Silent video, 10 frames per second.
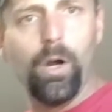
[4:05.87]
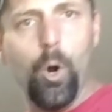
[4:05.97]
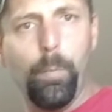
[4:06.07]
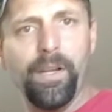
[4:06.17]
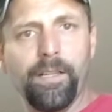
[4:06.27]

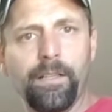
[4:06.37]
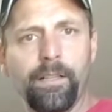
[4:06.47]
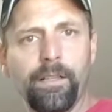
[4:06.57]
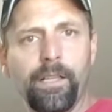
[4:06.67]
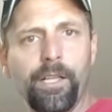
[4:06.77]
open
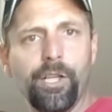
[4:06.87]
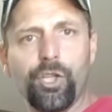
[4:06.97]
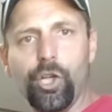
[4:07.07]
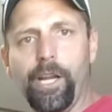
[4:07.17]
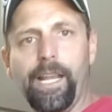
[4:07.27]

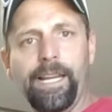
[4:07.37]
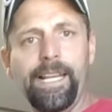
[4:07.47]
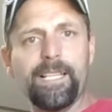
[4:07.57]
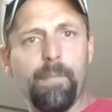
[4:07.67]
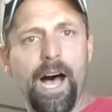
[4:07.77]
should, in
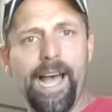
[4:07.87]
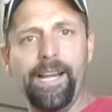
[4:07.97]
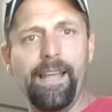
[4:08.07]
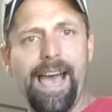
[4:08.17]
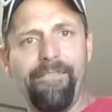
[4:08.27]
his
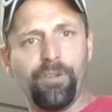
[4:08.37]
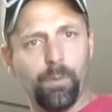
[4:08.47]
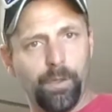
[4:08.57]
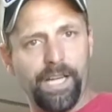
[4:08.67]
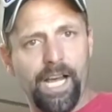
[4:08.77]
mind, after
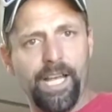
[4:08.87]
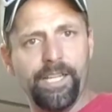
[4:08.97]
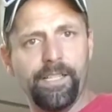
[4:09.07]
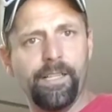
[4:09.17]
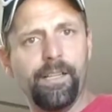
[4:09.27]
we're
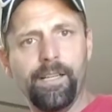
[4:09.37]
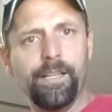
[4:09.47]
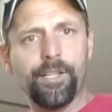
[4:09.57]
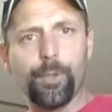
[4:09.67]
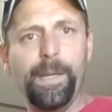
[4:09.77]
done,
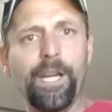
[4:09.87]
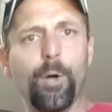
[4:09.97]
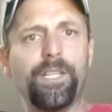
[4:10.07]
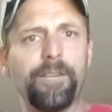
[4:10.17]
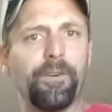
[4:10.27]
should be
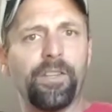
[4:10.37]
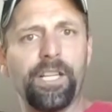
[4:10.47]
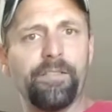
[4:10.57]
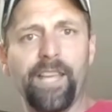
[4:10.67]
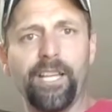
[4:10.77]
no different
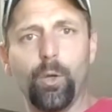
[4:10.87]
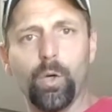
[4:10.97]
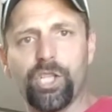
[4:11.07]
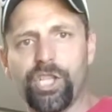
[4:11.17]
than if that door's